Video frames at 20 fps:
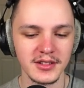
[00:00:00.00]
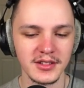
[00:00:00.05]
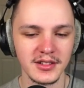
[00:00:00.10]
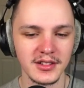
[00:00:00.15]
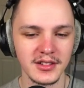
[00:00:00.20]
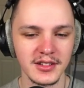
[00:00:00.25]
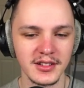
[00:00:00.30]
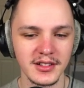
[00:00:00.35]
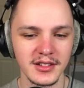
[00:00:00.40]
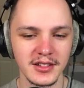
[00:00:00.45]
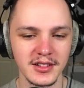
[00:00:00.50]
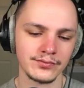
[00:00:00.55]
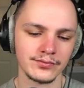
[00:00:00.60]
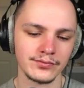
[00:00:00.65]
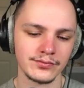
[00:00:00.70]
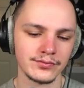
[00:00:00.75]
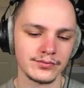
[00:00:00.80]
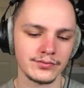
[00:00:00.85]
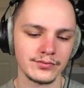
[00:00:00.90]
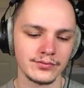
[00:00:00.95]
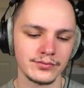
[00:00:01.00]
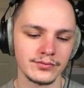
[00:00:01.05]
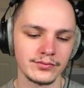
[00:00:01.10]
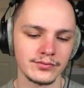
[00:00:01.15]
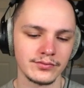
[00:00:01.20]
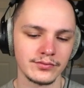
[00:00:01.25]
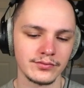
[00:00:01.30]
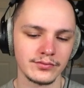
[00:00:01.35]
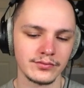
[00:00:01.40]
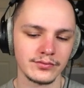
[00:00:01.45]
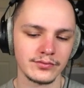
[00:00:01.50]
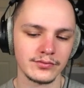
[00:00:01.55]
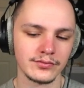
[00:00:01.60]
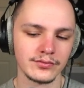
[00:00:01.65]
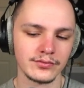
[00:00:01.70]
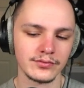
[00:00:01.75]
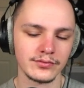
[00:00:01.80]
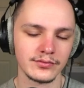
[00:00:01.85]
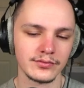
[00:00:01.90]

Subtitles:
[no speech]